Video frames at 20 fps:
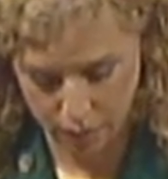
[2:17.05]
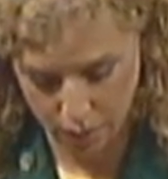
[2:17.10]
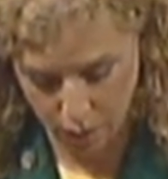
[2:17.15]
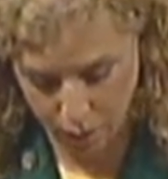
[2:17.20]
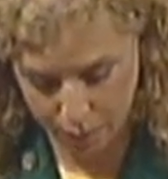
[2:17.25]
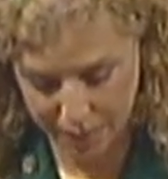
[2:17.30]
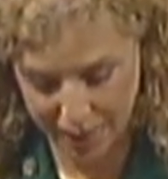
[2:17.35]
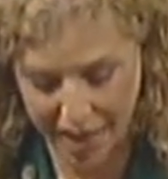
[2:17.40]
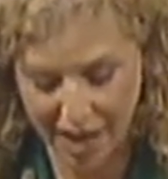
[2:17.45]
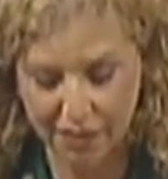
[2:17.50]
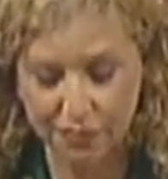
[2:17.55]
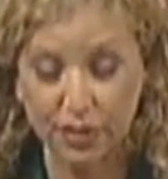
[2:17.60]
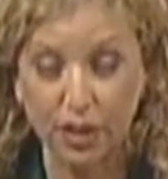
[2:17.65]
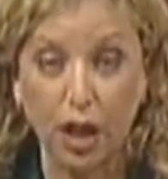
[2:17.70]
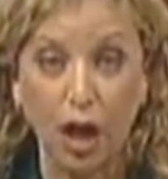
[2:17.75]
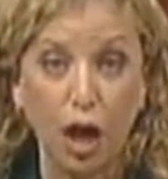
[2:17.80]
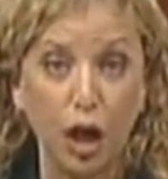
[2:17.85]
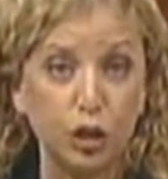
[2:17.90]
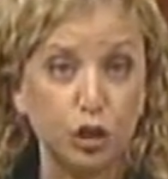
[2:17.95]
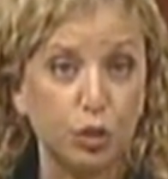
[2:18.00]
On behalf of the
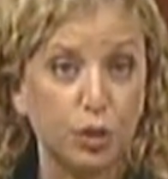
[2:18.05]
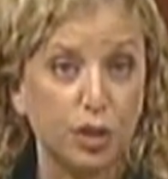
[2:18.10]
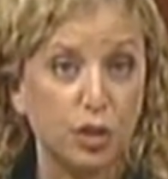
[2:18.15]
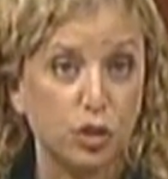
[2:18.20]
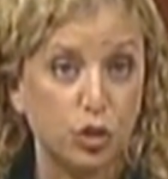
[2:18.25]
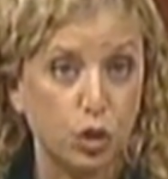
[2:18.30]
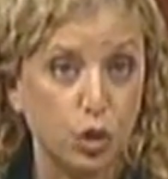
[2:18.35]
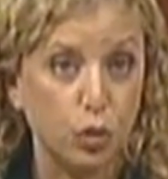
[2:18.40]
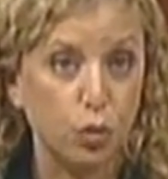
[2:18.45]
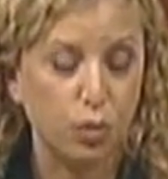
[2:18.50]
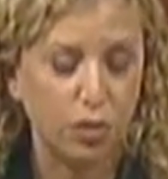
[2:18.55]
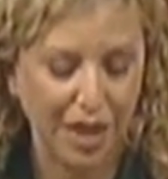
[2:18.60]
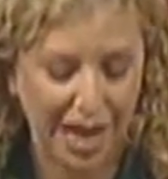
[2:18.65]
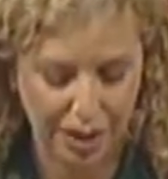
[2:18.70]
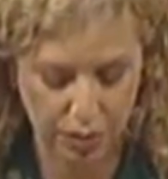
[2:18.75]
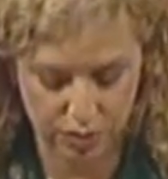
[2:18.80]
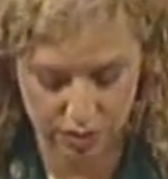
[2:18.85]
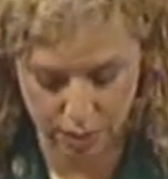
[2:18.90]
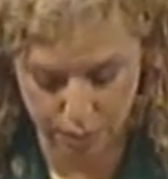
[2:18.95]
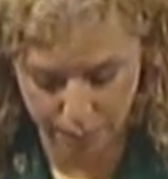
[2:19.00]

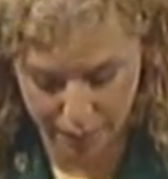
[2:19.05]
102,000